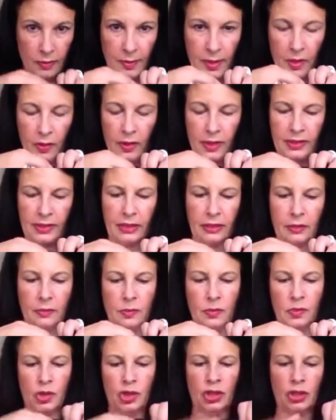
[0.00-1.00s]
I'm hiding it. I'm
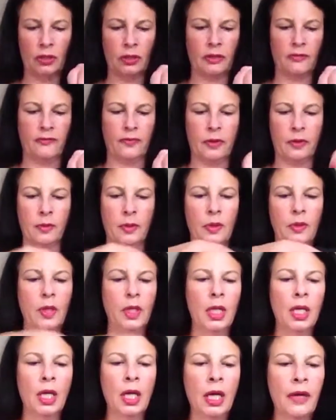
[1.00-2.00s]
not showing it very well.
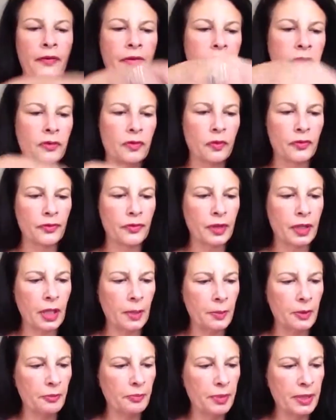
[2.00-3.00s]
And then you've got a
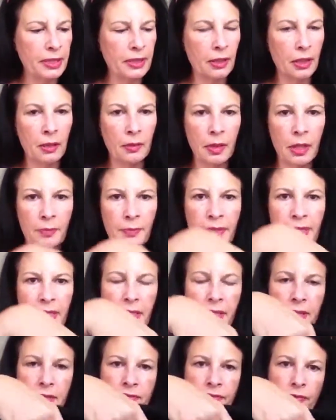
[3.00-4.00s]
couple of big, a big
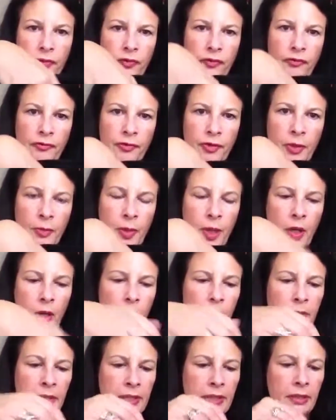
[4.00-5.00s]
sort of
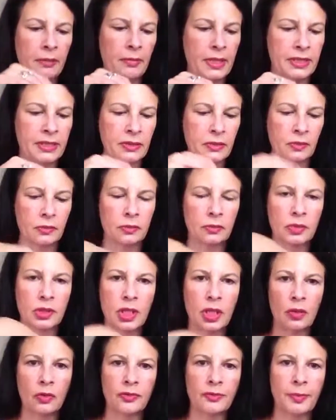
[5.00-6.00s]
compartment in the middle, which
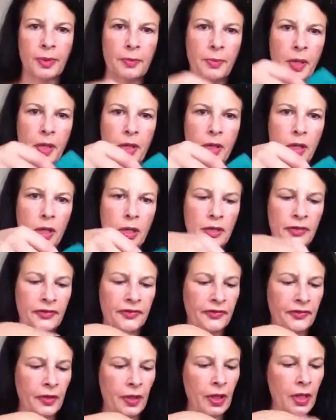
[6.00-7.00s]
holds my
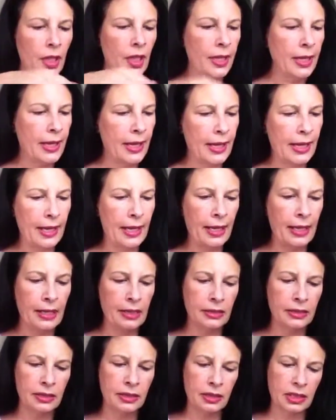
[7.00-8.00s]
purse,
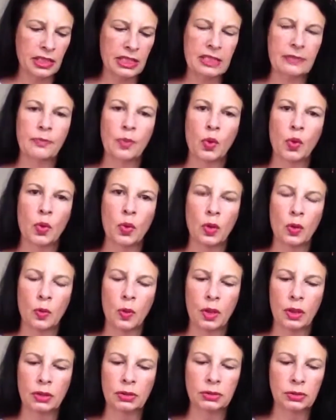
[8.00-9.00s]
and a smaller
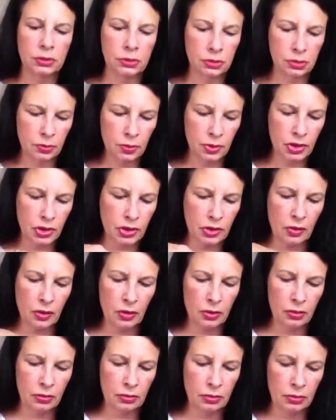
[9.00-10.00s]
one, which has
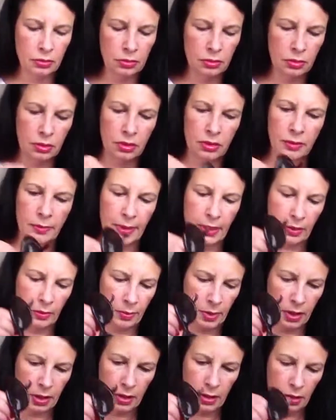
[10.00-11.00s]
got a pair of
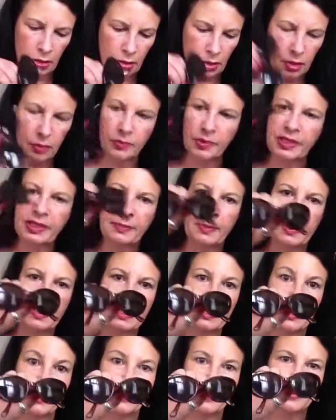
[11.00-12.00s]
my gloves, my
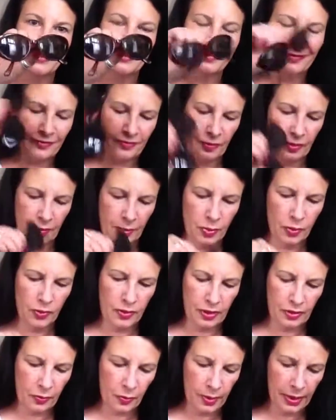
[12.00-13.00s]
sunnies that I bought
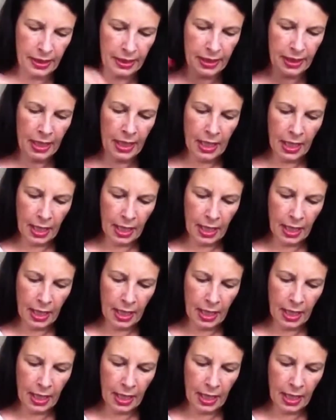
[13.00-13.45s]
the other week.